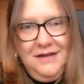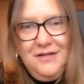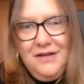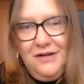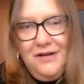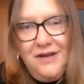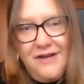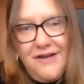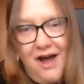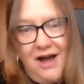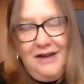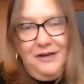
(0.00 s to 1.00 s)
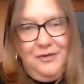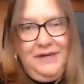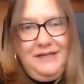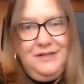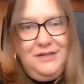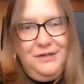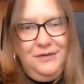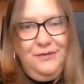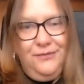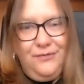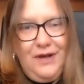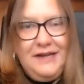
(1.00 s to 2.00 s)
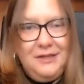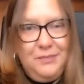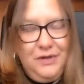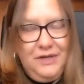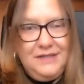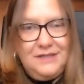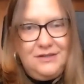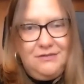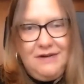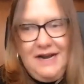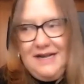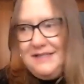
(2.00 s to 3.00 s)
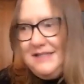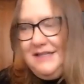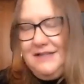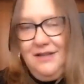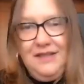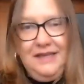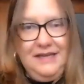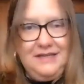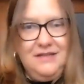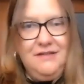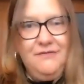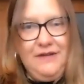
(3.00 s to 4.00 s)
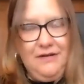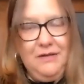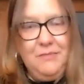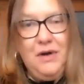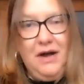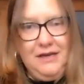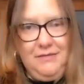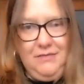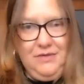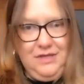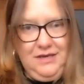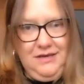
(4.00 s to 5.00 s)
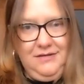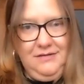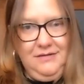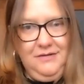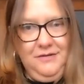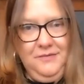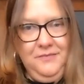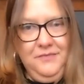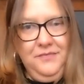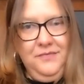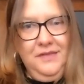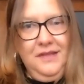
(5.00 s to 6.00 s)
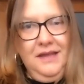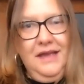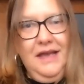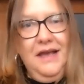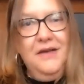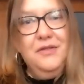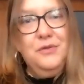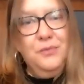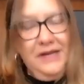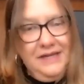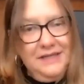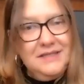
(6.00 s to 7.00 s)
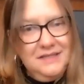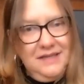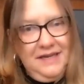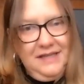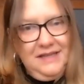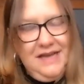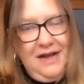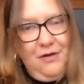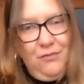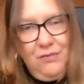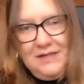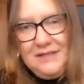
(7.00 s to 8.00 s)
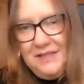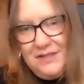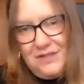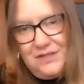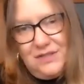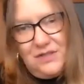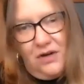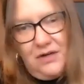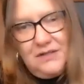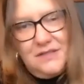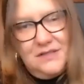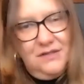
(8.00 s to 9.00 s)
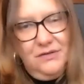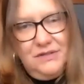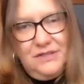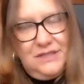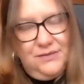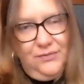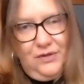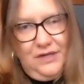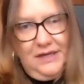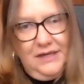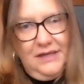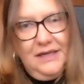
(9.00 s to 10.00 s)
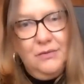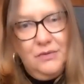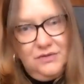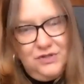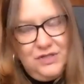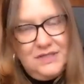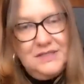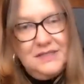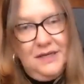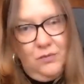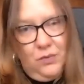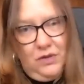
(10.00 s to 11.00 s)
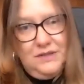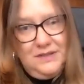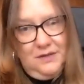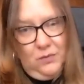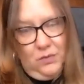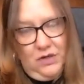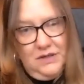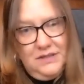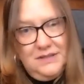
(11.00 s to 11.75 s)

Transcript: they're not going to find a place to rest until they get to the very bottom of the hill. Thwaites is like that. Once it starts to lose its footing, it will just get worse and worse.